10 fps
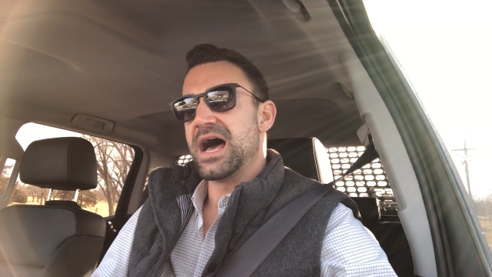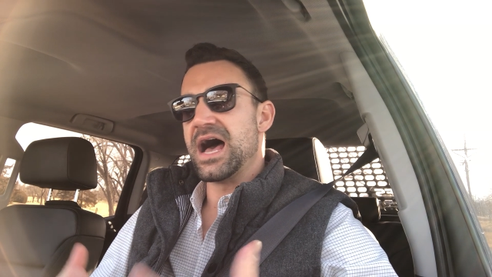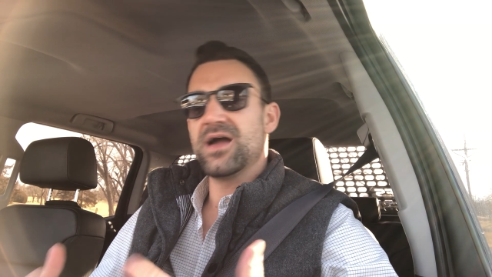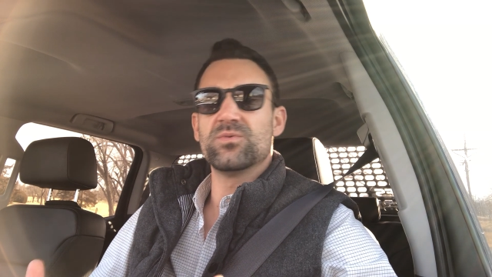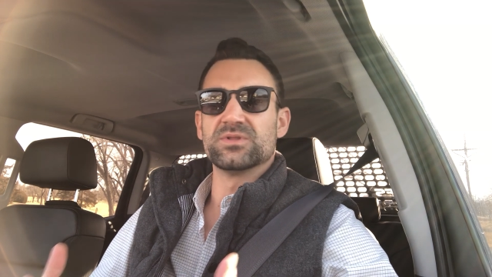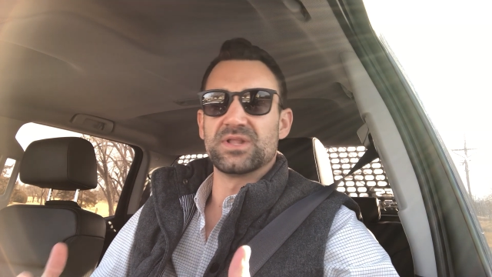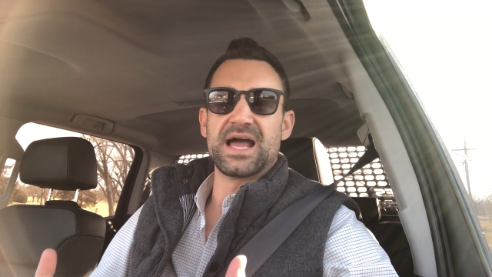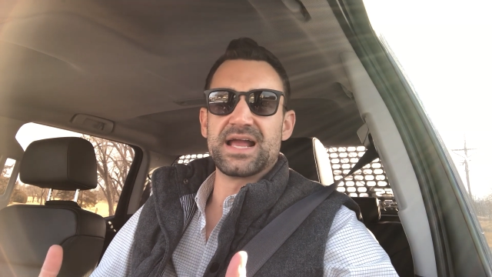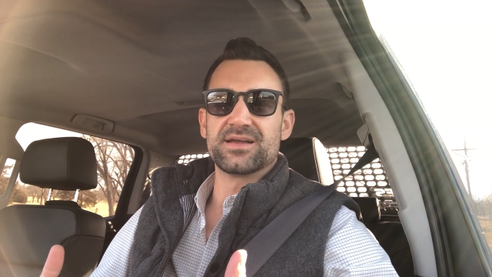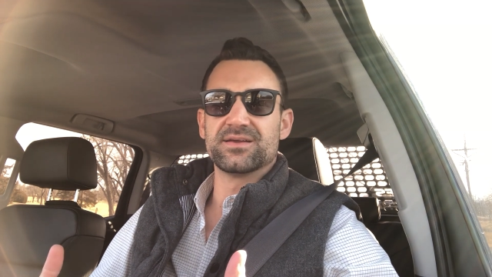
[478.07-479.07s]
I would
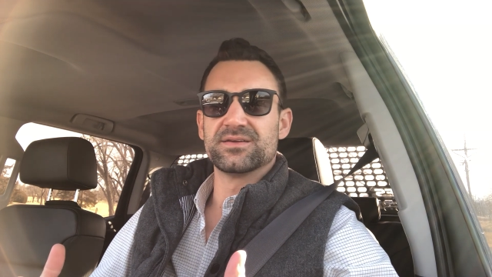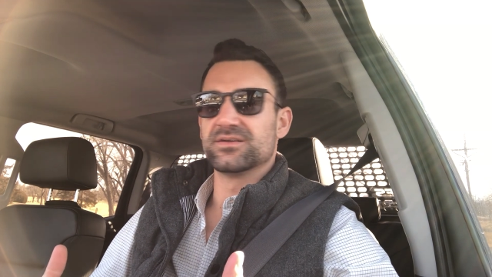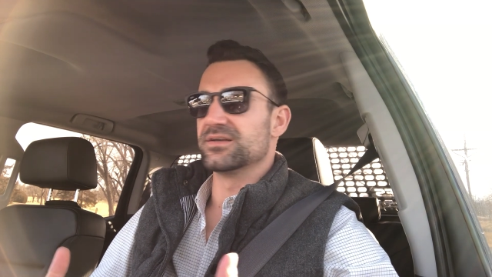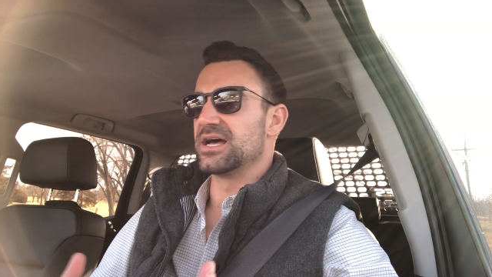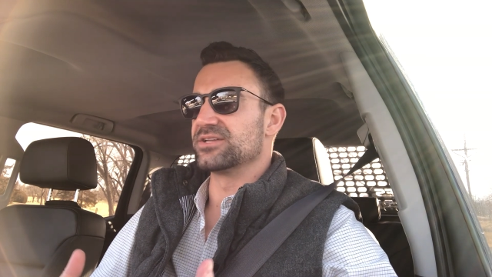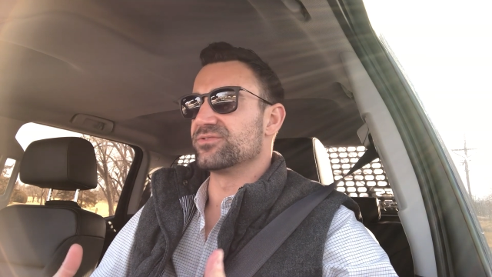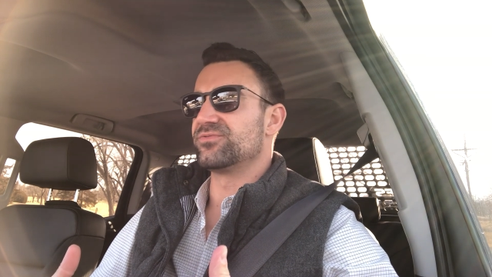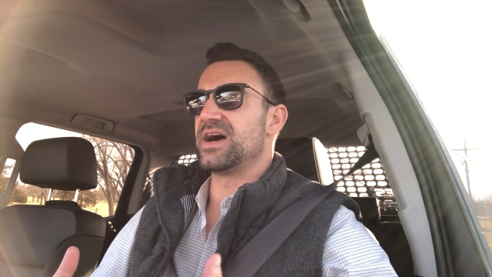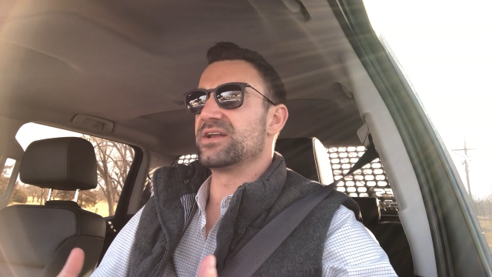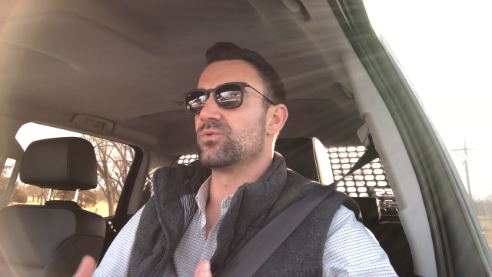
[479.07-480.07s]
like to
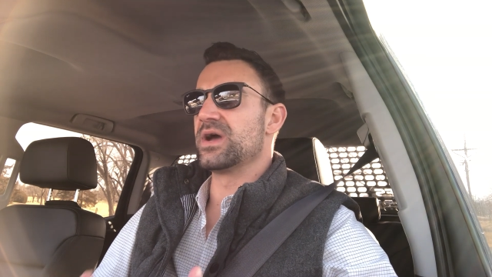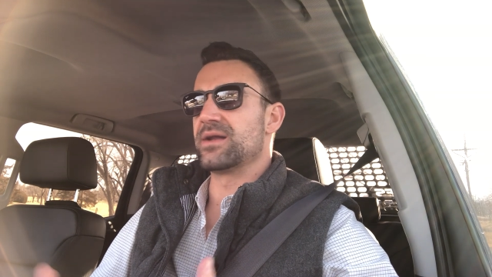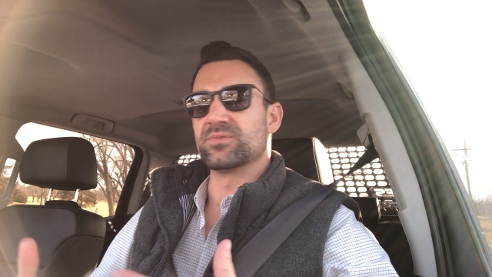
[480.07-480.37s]
find a way, and